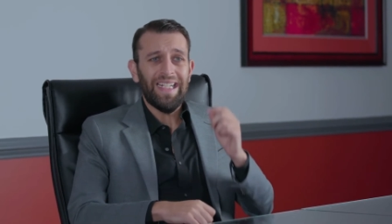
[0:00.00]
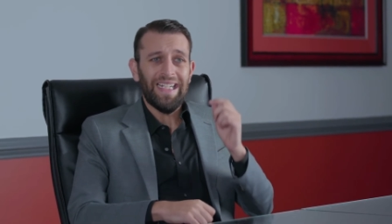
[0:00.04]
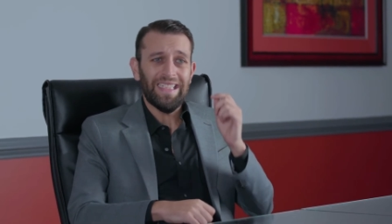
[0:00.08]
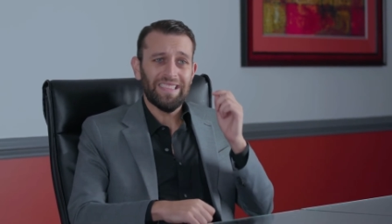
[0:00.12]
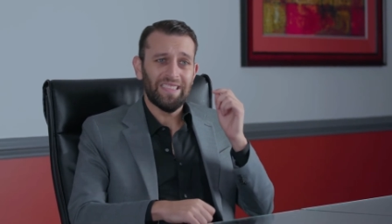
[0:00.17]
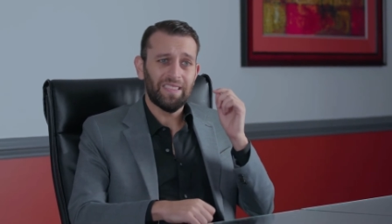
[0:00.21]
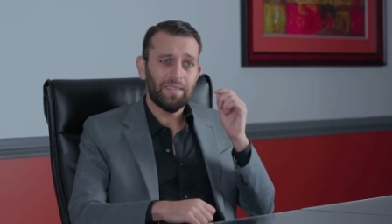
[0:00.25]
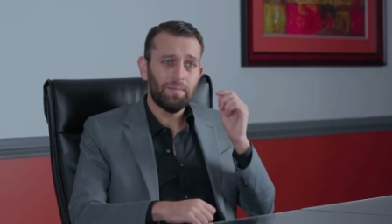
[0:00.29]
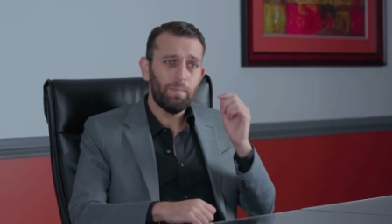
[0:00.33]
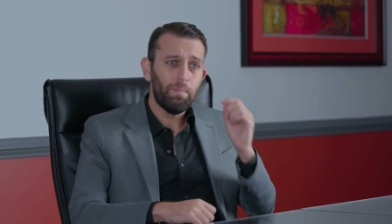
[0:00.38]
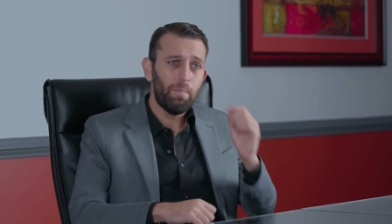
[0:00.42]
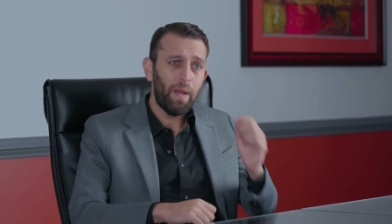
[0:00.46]

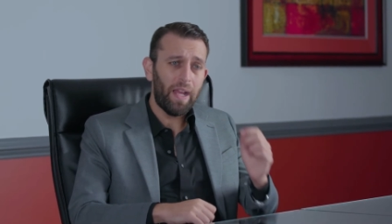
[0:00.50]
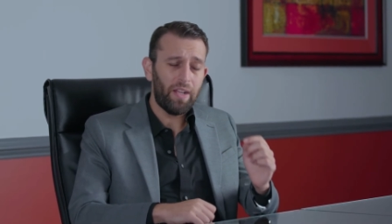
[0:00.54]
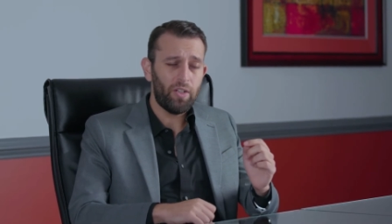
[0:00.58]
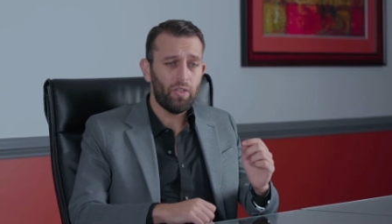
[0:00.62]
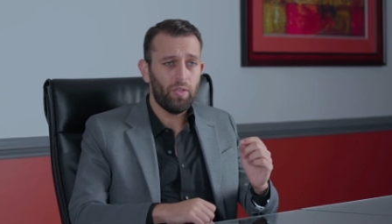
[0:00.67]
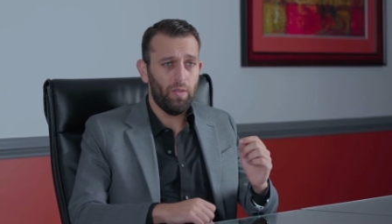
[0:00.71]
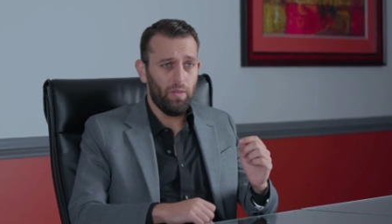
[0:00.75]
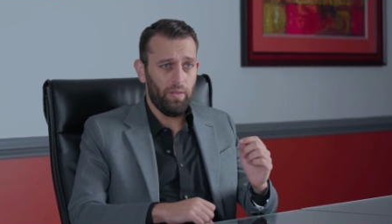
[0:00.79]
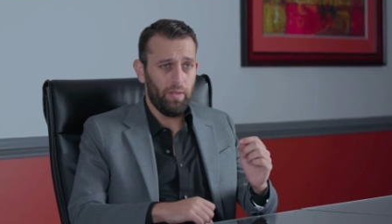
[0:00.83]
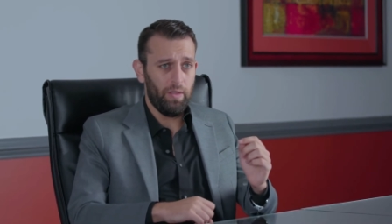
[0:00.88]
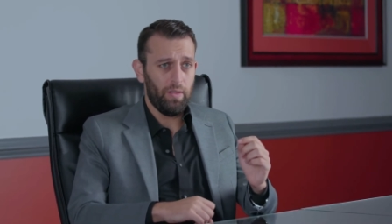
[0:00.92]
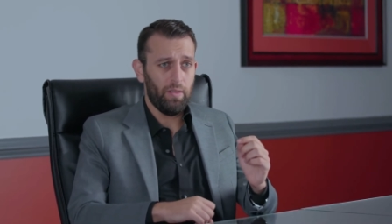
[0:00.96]

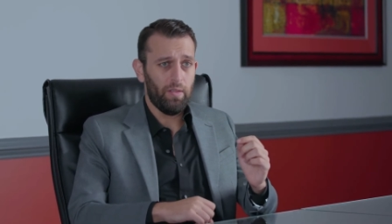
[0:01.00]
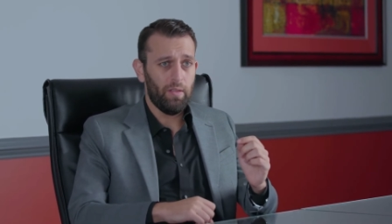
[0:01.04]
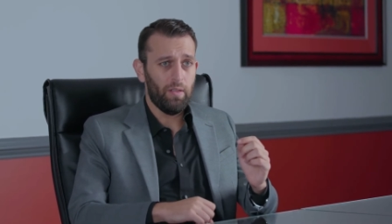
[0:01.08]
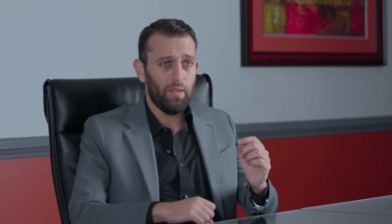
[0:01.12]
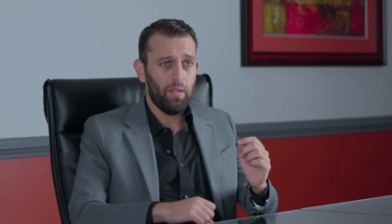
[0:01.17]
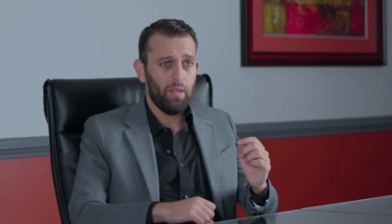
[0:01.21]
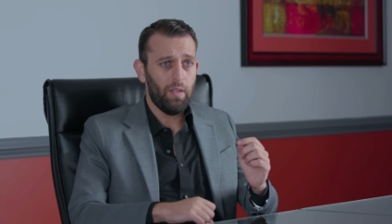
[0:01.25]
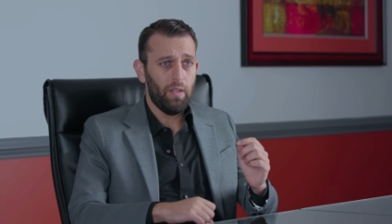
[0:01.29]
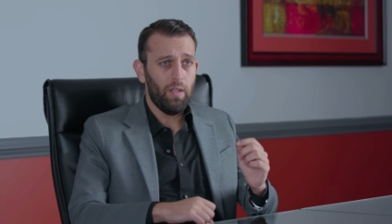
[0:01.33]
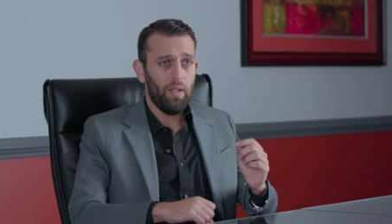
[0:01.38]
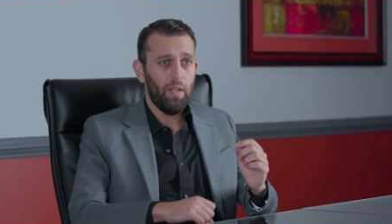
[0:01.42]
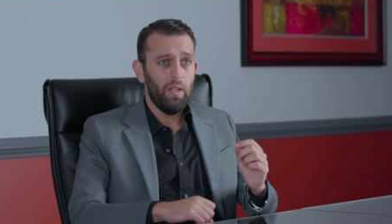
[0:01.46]
especially
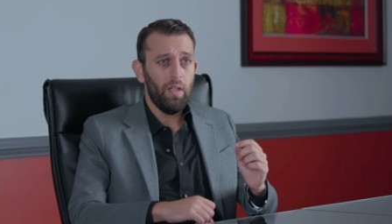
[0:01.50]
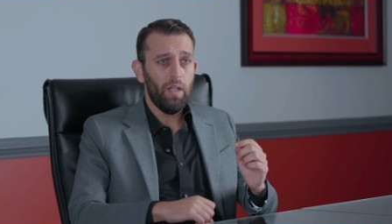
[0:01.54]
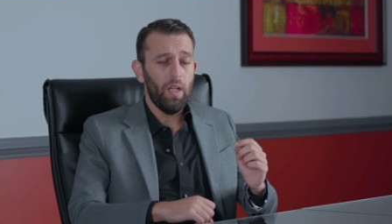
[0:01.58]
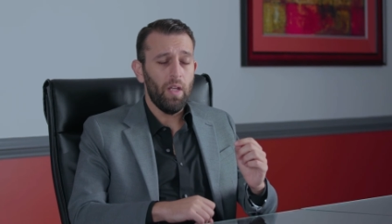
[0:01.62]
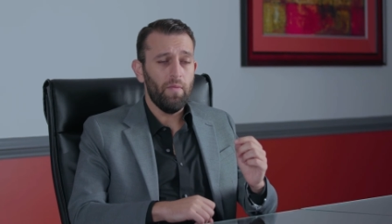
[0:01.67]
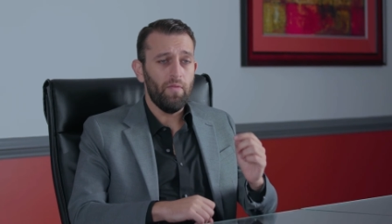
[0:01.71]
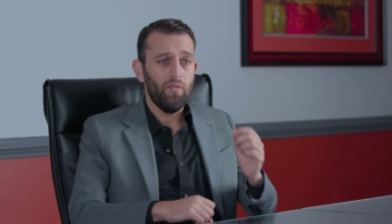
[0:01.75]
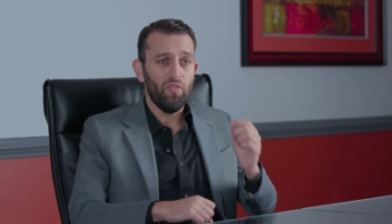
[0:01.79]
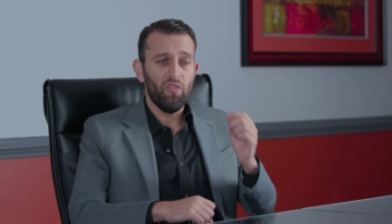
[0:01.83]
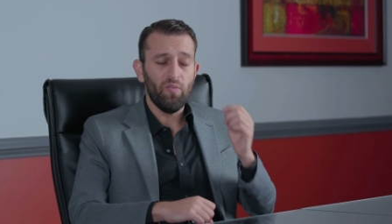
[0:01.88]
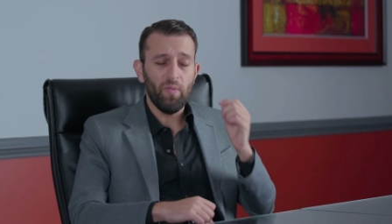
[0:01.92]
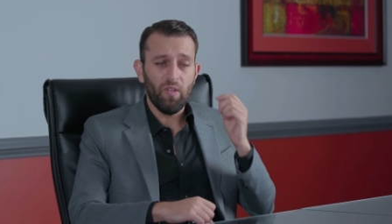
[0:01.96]

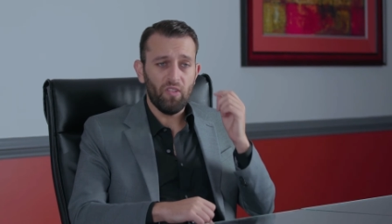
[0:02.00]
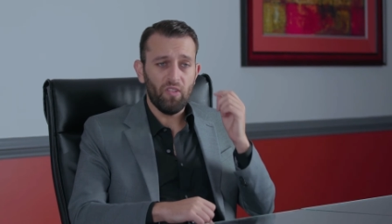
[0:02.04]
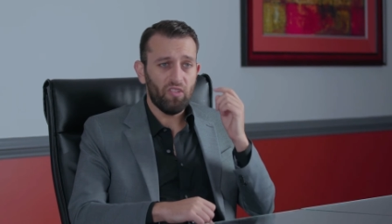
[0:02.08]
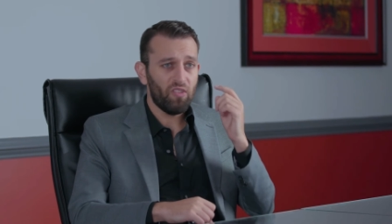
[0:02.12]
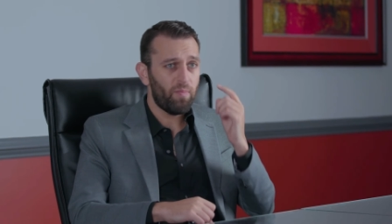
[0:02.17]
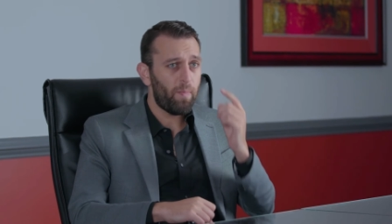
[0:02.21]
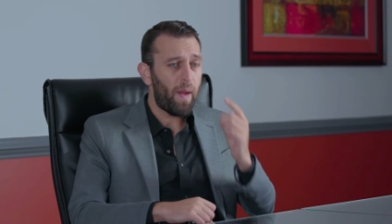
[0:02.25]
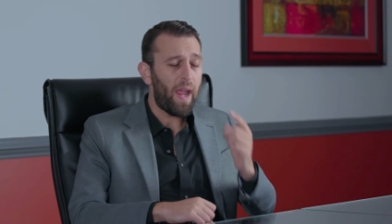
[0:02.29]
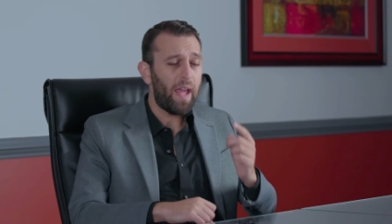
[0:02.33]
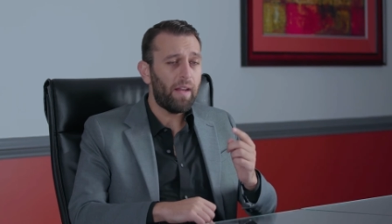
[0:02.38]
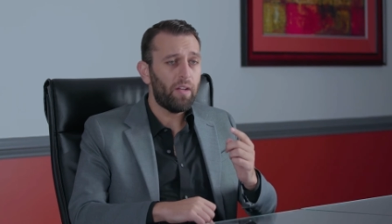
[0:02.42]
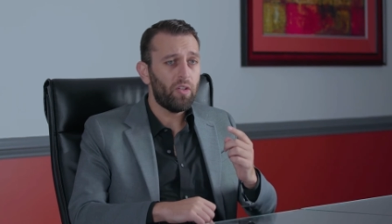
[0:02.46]
if you speak
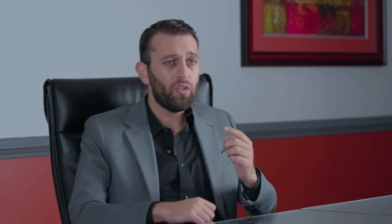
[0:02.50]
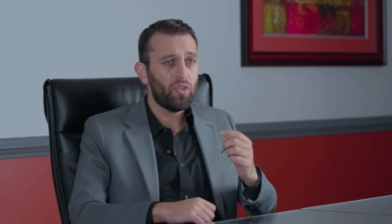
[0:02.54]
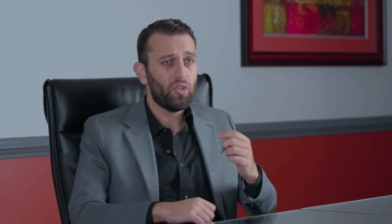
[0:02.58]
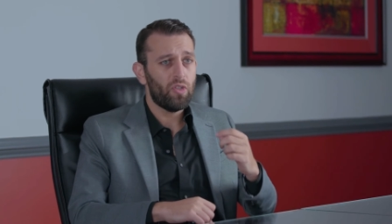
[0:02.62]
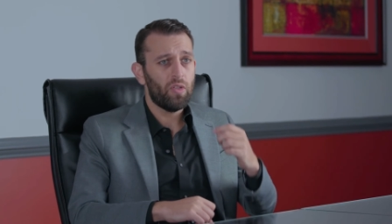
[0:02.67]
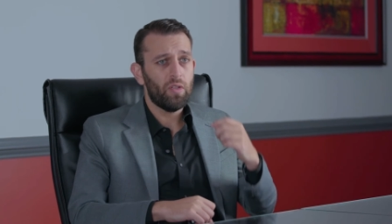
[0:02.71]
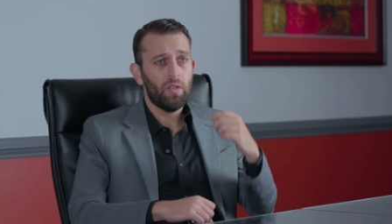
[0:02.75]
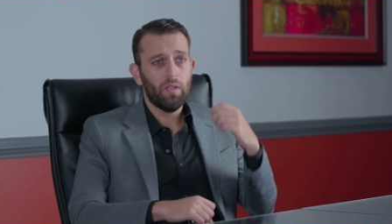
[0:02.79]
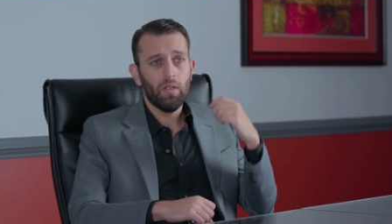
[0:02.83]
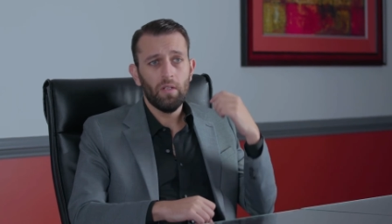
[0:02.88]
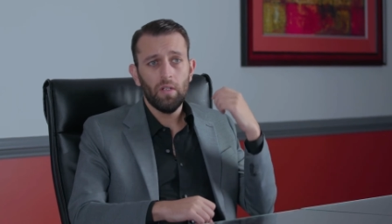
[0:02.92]
Spanish,